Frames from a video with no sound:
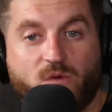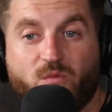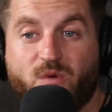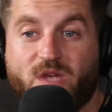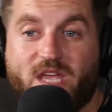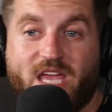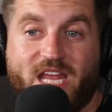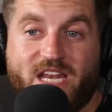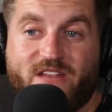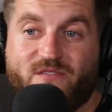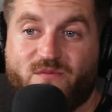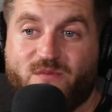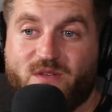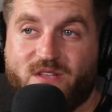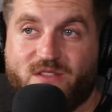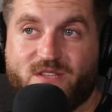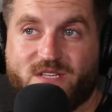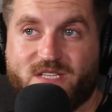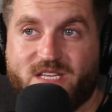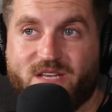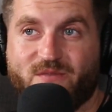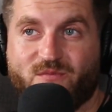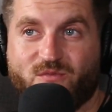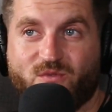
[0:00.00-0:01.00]
We can't even be in the
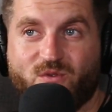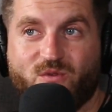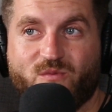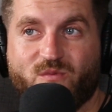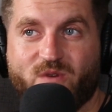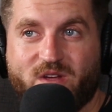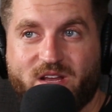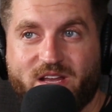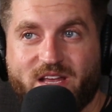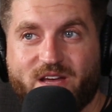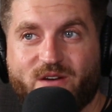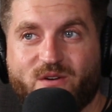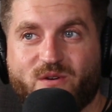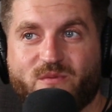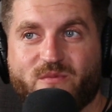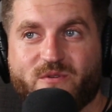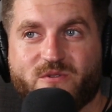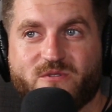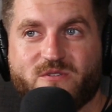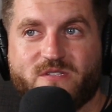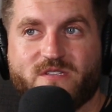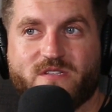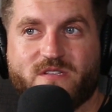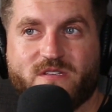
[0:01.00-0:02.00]
same room right now
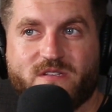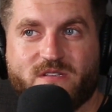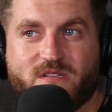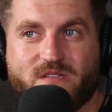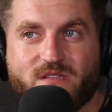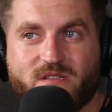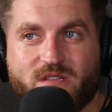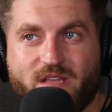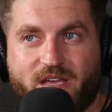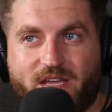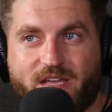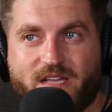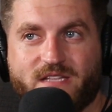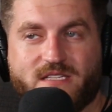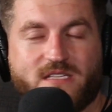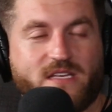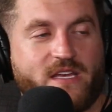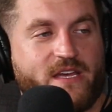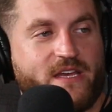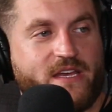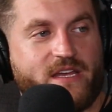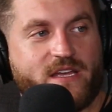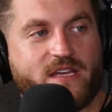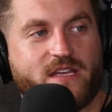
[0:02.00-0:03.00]
almost. Like, it's
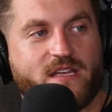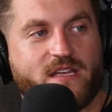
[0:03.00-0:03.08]
like,